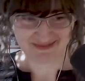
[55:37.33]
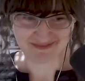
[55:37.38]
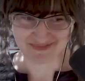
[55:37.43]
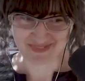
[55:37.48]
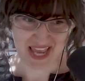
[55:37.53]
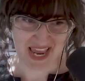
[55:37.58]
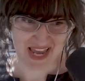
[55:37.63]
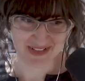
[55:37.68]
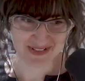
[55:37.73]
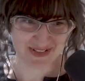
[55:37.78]

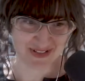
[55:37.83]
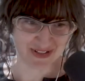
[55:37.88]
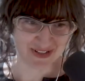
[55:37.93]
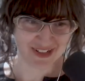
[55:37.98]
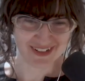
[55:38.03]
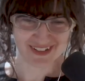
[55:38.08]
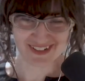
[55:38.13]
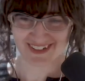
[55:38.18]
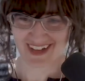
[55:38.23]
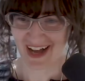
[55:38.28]

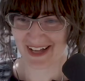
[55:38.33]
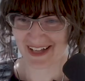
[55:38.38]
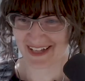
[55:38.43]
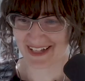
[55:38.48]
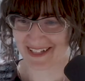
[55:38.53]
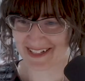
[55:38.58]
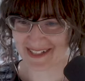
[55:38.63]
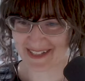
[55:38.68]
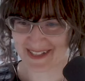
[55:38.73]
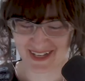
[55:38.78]
Cancer
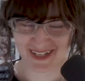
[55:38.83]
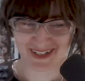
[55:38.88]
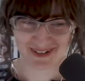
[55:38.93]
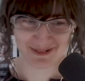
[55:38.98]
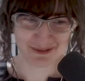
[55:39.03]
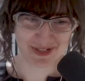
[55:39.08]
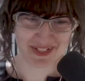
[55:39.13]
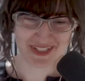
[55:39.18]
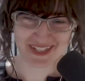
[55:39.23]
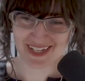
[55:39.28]
is the
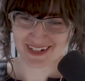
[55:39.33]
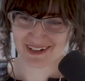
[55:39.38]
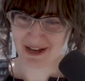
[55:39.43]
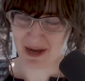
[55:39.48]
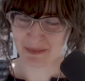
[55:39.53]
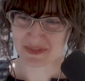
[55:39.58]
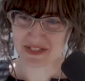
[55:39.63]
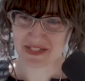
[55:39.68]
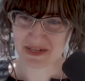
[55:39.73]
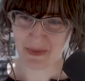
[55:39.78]
one that
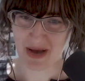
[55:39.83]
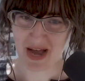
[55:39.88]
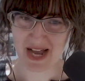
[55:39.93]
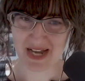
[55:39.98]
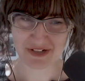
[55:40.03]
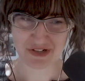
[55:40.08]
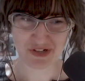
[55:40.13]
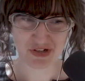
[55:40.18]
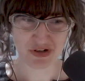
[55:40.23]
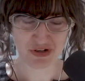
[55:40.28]
comes to
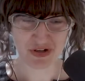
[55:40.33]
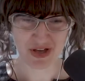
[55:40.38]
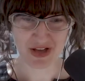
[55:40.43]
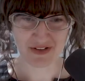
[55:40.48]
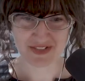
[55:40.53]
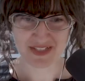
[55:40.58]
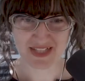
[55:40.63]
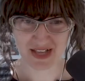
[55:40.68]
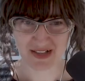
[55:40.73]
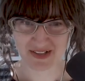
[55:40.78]
mind. You know, you have
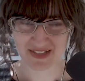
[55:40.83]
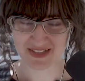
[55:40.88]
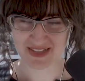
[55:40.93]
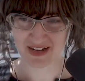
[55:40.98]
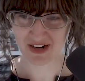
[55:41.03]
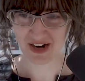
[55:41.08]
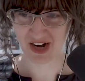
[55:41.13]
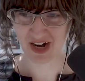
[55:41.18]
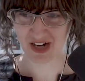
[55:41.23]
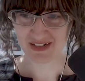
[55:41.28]
cells that
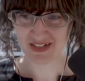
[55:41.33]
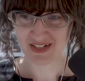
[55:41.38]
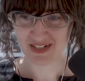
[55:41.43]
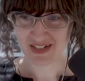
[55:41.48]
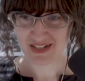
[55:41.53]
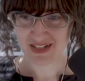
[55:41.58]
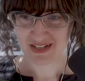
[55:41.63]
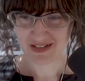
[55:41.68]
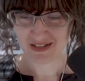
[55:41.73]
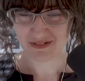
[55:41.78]
are
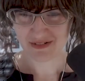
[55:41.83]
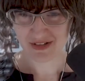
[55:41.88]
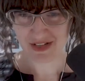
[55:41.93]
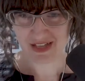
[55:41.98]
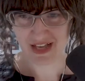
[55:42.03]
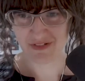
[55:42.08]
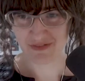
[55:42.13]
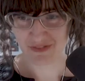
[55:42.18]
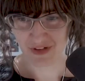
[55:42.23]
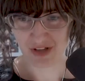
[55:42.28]

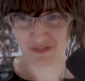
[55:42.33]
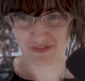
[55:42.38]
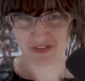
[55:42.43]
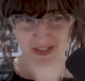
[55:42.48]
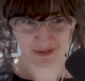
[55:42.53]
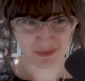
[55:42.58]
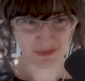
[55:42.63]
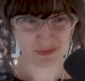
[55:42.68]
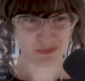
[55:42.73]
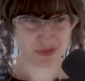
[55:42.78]

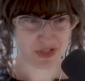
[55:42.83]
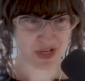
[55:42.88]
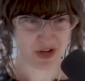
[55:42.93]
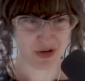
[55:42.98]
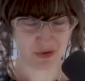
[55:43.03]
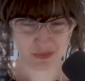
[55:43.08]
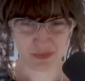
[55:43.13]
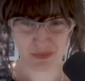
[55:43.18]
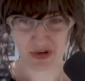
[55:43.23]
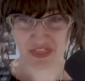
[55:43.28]
evolving, you
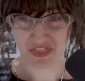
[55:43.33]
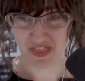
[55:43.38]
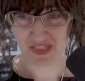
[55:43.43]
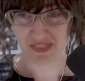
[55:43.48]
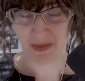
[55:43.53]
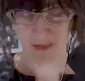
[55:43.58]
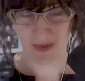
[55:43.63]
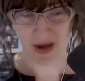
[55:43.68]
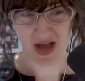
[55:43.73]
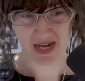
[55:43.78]
know, within
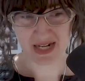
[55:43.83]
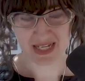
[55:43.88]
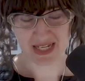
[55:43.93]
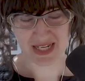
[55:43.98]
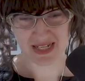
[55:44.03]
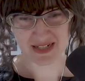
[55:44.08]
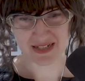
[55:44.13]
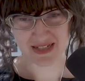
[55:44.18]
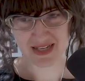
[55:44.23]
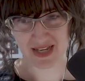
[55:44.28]
the
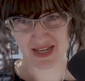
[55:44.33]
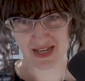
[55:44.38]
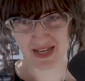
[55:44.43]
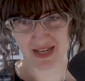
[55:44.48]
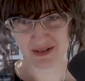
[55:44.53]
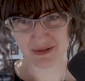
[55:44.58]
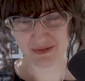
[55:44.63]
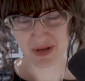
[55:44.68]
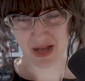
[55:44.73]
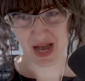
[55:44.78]
body
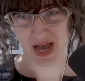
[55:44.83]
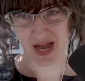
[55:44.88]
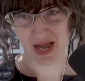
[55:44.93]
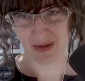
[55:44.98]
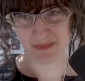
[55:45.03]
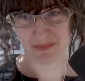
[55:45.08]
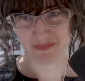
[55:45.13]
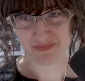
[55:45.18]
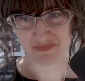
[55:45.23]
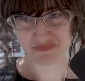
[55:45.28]
to,
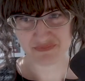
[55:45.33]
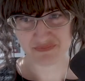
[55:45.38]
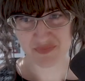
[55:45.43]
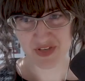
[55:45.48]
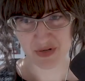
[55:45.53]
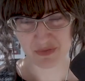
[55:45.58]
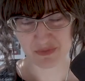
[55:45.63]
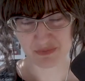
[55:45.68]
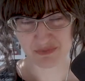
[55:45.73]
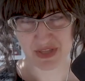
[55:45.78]
um, you
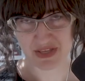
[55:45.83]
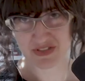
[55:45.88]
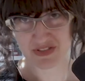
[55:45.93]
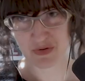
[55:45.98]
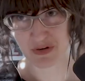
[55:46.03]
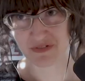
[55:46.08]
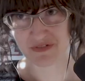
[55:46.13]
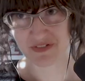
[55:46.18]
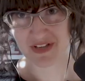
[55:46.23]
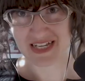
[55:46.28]
know, they
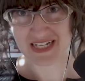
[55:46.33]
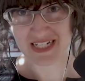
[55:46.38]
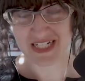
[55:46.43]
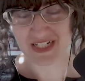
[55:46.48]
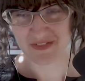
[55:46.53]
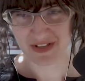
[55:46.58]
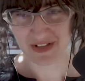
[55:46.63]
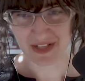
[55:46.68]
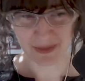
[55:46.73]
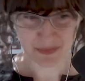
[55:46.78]
sort of
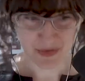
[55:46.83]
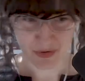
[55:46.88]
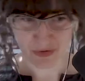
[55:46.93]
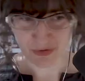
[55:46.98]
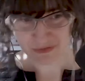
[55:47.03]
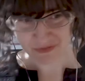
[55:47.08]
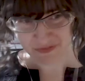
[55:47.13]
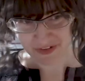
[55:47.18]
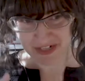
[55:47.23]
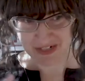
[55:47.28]
develop their own
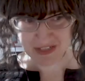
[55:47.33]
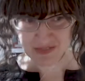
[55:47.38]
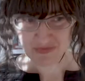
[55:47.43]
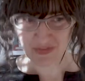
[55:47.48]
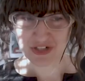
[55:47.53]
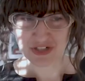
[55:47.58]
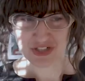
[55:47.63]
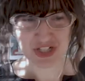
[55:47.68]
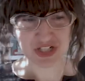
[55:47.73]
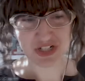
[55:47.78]
fitness
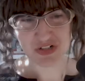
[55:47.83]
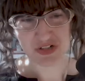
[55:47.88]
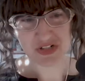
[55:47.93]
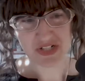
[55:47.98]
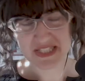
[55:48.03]
function, you could